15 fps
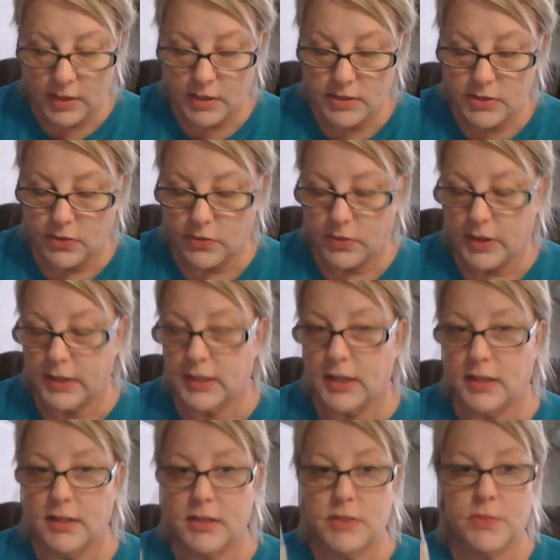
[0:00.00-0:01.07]
So again,
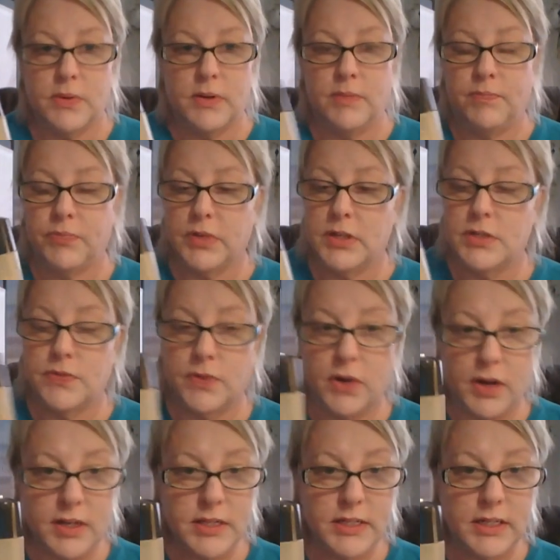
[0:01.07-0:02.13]
this one is for
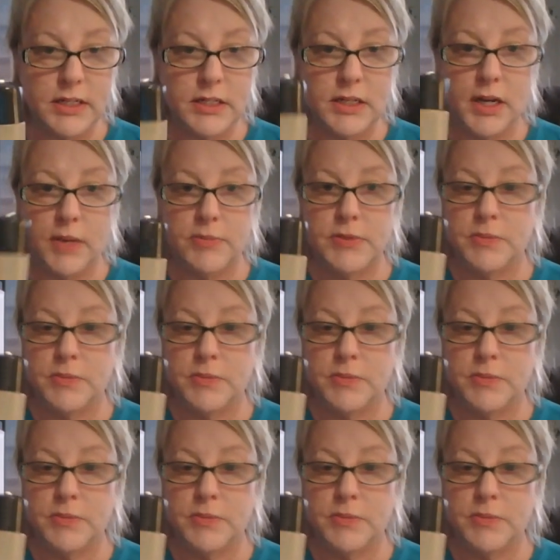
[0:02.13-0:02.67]
all skin types,